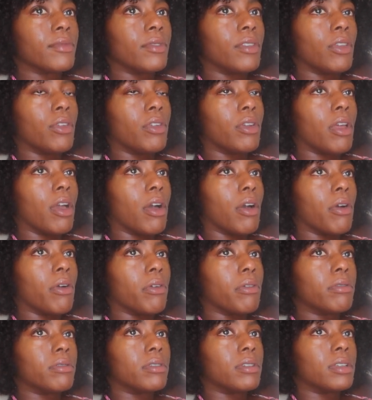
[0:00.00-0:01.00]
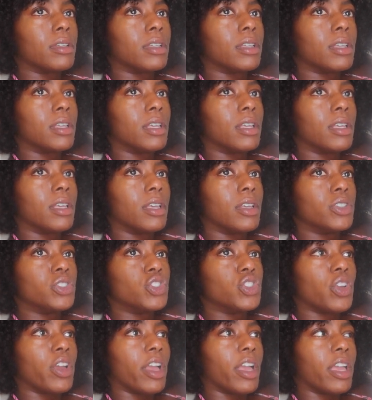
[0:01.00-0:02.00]
You know,
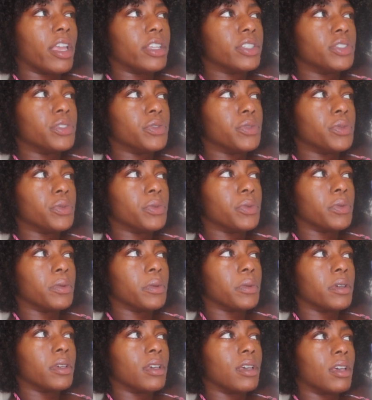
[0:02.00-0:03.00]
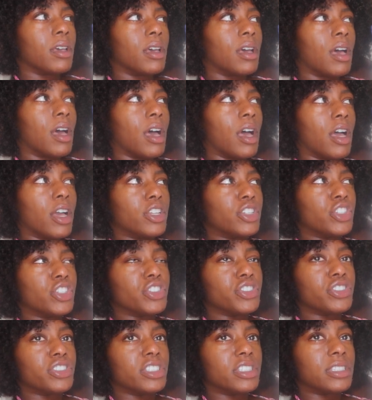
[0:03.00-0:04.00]
trying to
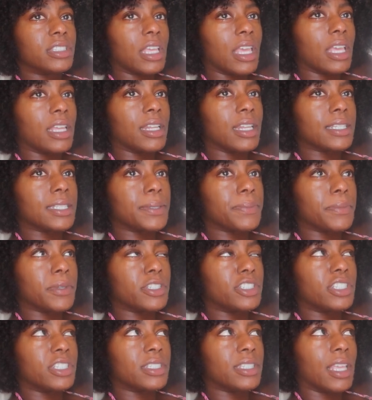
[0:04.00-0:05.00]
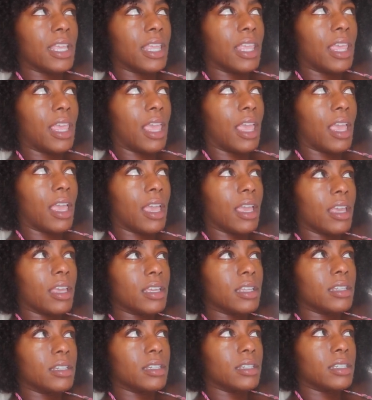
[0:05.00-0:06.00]
understand as much as I
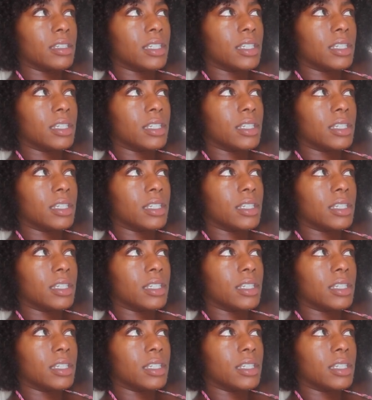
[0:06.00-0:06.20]
can.